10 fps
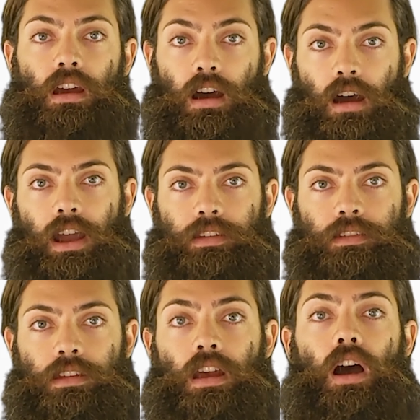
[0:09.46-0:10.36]
Hi,
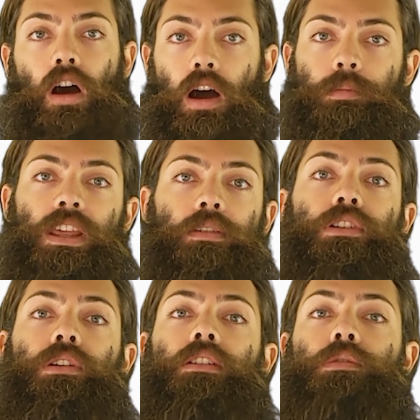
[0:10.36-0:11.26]
I'm
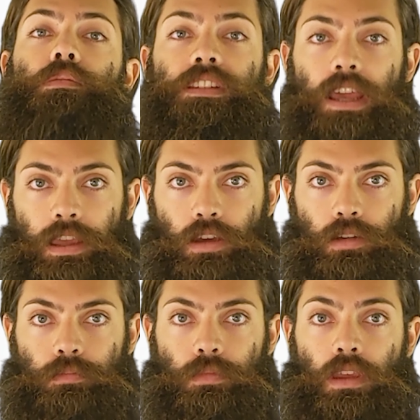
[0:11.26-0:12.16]
David Green from Teho,
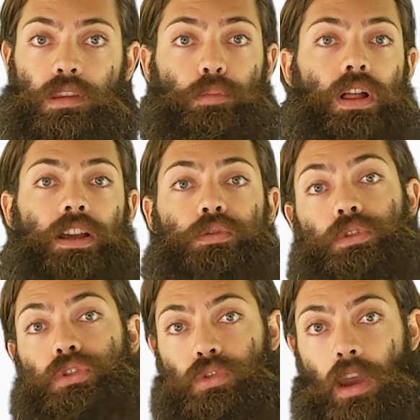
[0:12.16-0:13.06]
the place
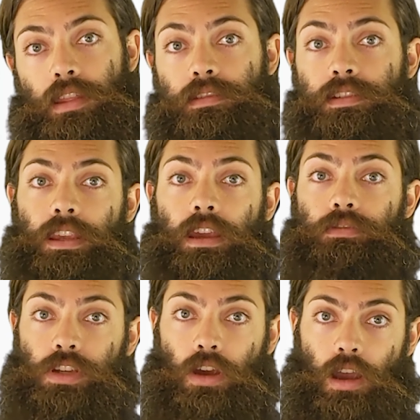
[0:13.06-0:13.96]
where Australians
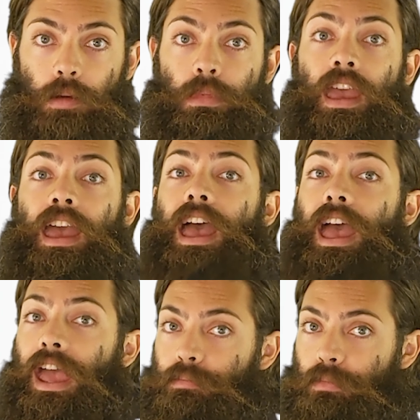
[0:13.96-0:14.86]
save time
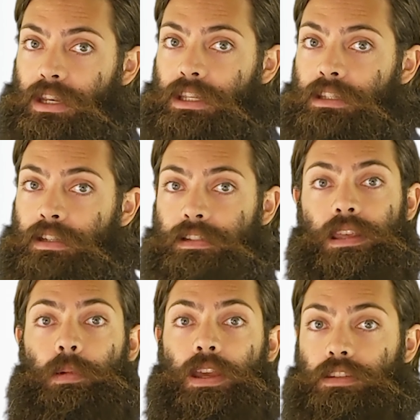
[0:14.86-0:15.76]
and money as
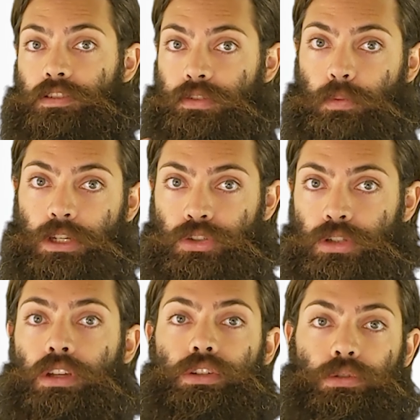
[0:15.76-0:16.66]
they make the
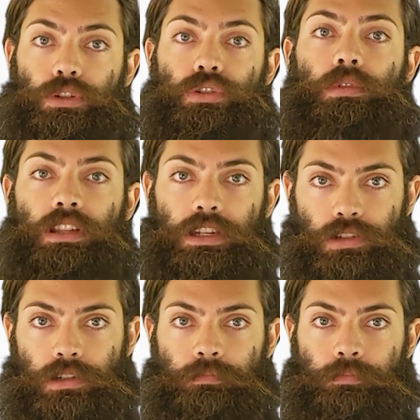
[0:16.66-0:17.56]
switch to renewable
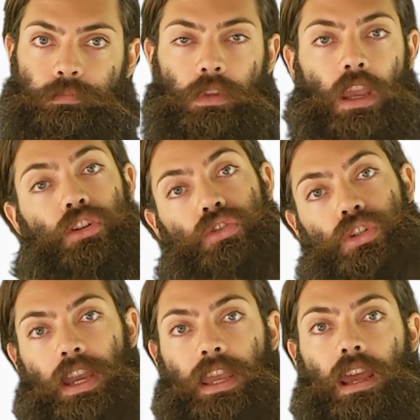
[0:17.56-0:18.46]
energy.
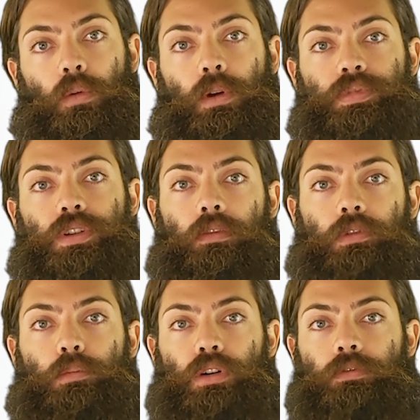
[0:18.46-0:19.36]
Check out our website
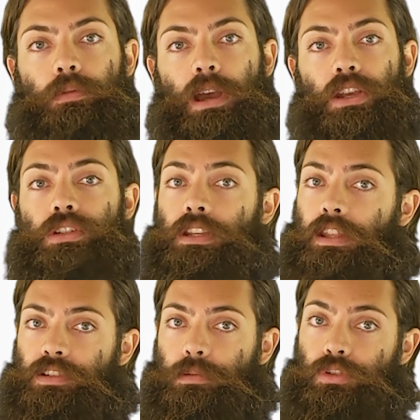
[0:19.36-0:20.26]
for more information
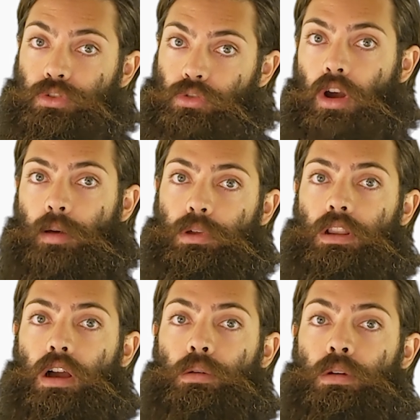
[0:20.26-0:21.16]
and subscribe
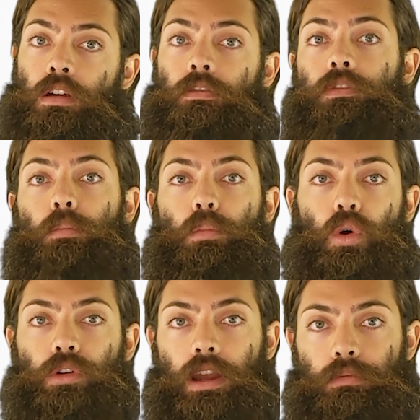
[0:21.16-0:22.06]
below for
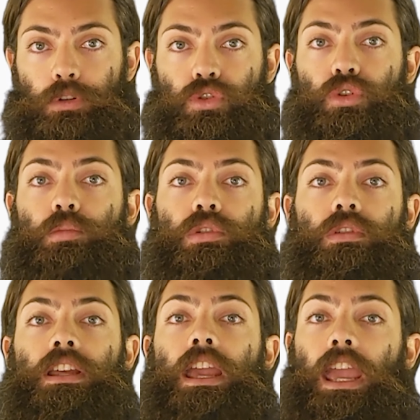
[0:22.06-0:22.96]
more great
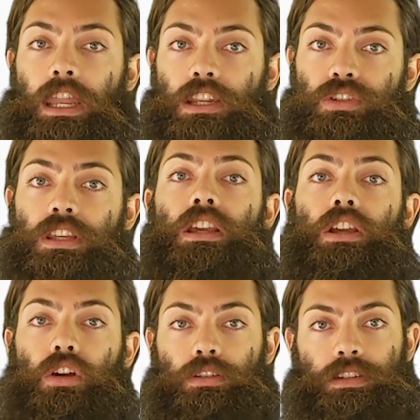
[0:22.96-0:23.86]
renewable energy
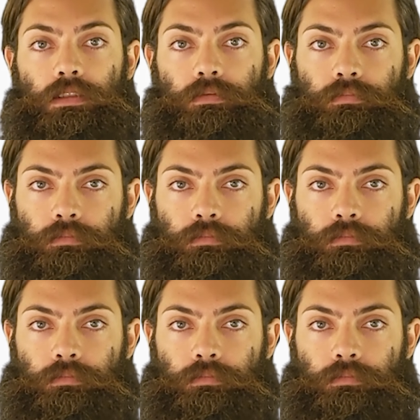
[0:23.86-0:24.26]
content.